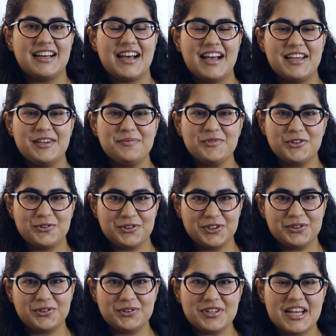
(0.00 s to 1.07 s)
IIM
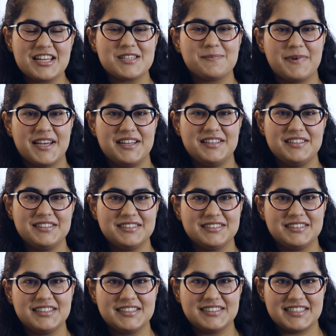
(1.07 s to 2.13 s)
Kozhikode has
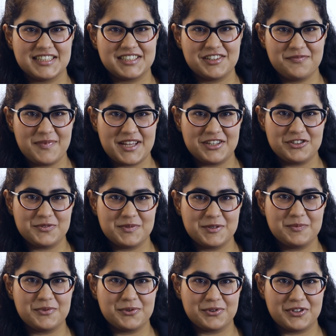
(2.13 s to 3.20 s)
pioneered the executive
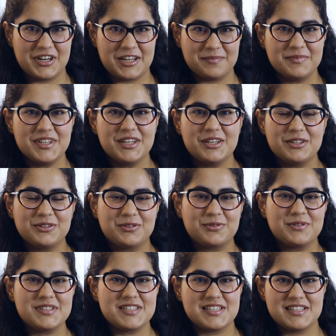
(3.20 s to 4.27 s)
management program
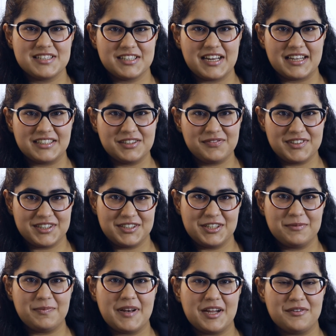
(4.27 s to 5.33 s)
through its interactive
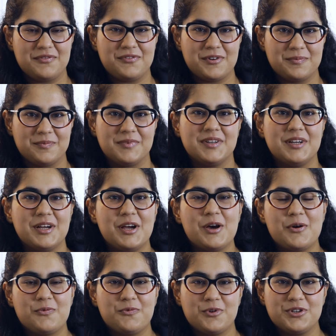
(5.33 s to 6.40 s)
learning platform.
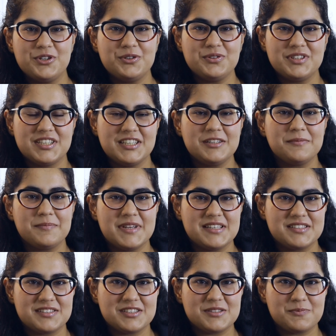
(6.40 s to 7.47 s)
What do you think
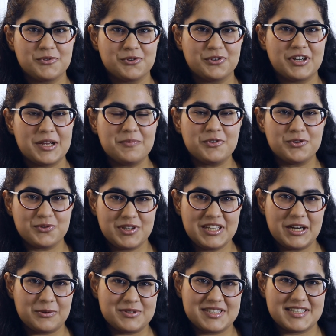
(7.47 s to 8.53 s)
makes this program
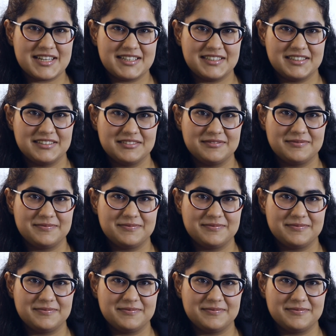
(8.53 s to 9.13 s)
truly outstanding?